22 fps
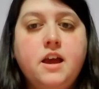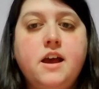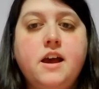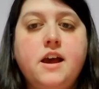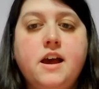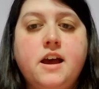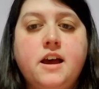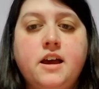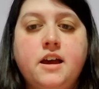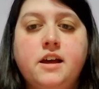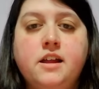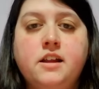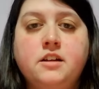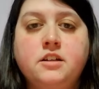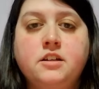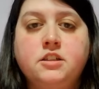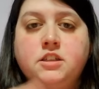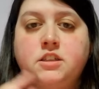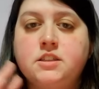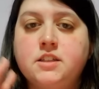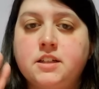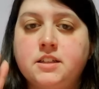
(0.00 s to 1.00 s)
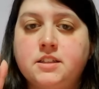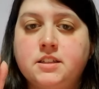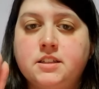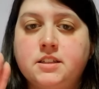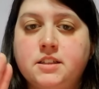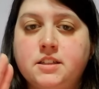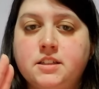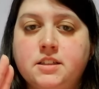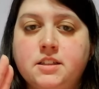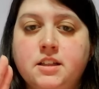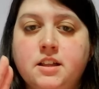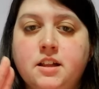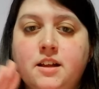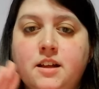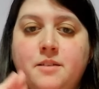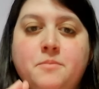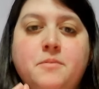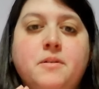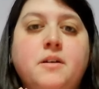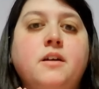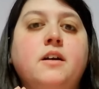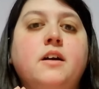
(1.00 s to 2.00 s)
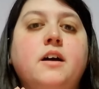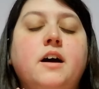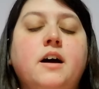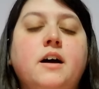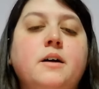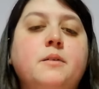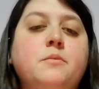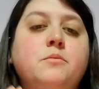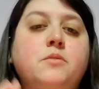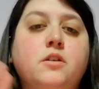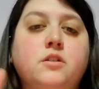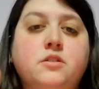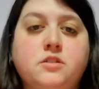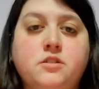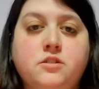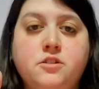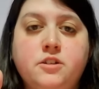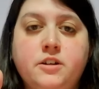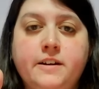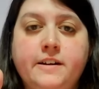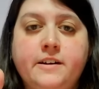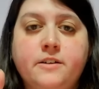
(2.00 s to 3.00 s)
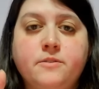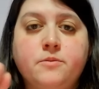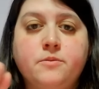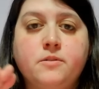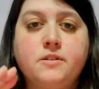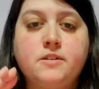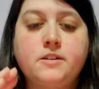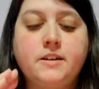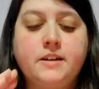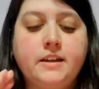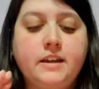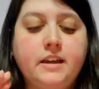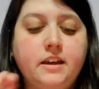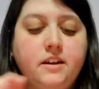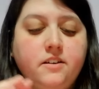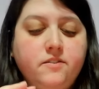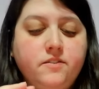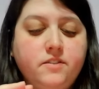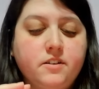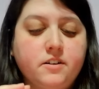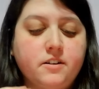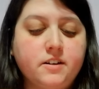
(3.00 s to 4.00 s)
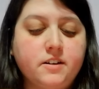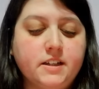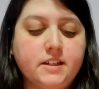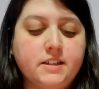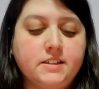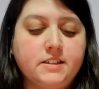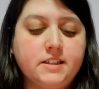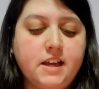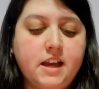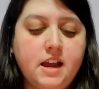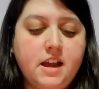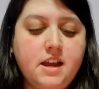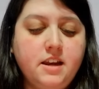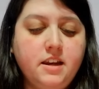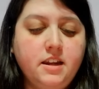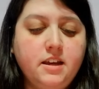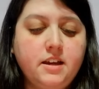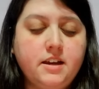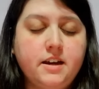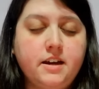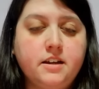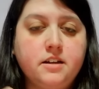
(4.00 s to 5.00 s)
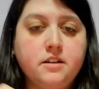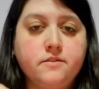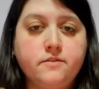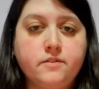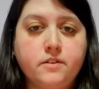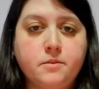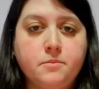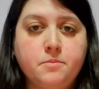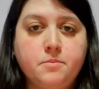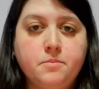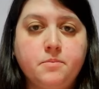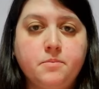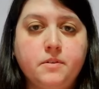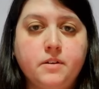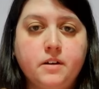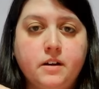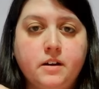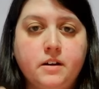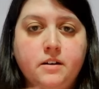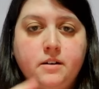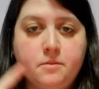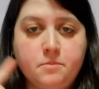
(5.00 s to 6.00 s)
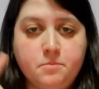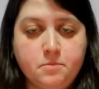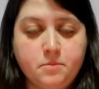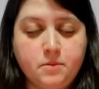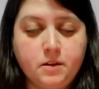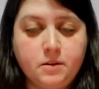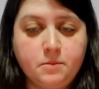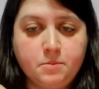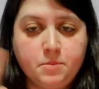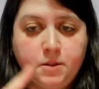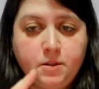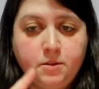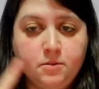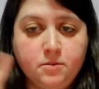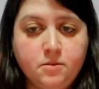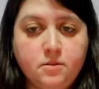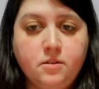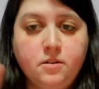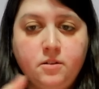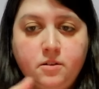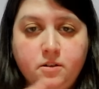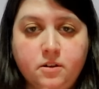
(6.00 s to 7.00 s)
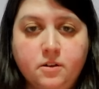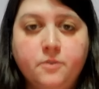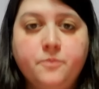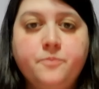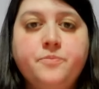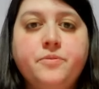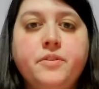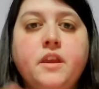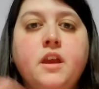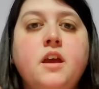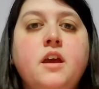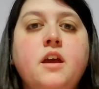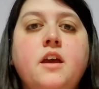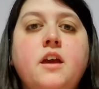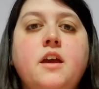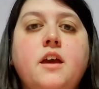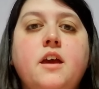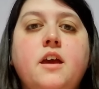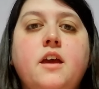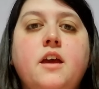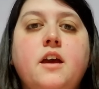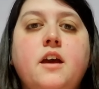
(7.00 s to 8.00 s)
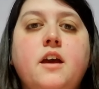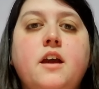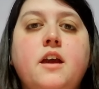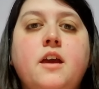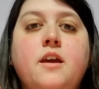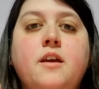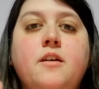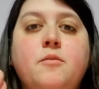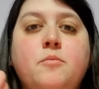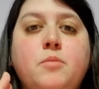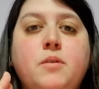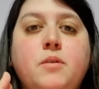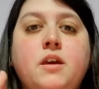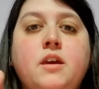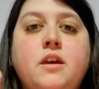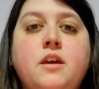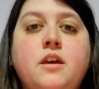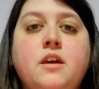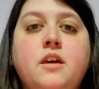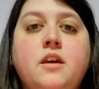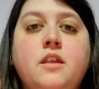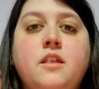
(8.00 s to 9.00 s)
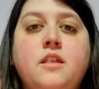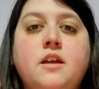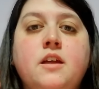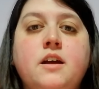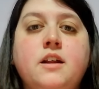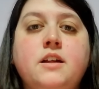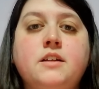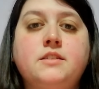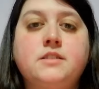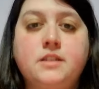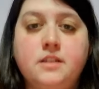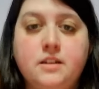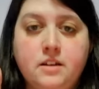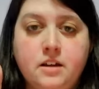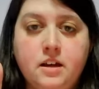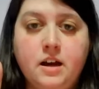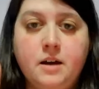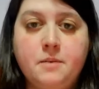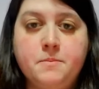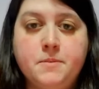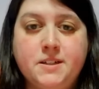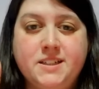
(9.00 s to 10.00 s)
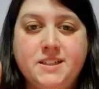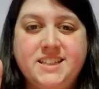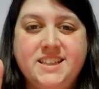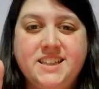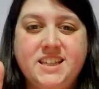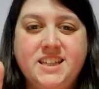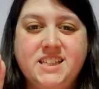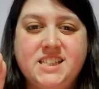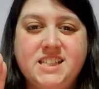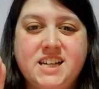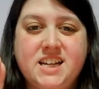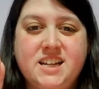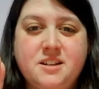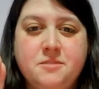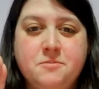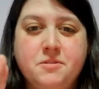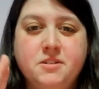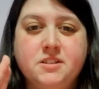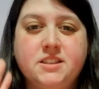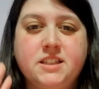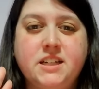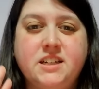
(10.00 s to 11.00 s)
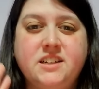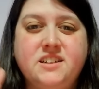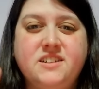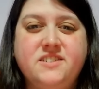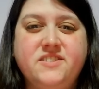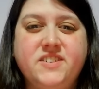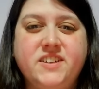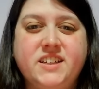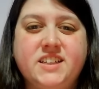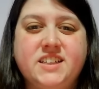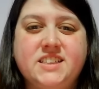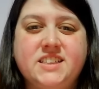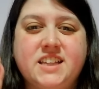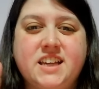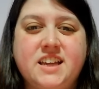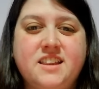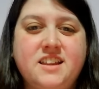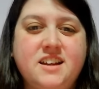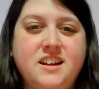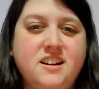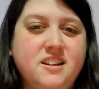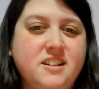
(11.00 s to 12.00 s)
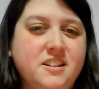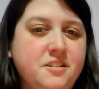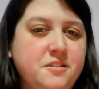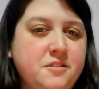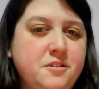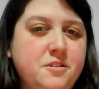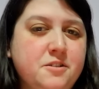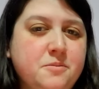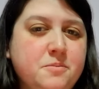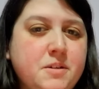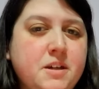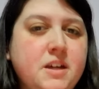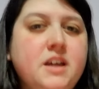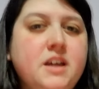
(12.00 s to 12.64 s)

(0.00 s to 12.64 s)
And just as a disclaimer, also trigger warning, if there is any kind of abuse, you know, AB that has happened to these animals. I don't know if I could say that on YouTube,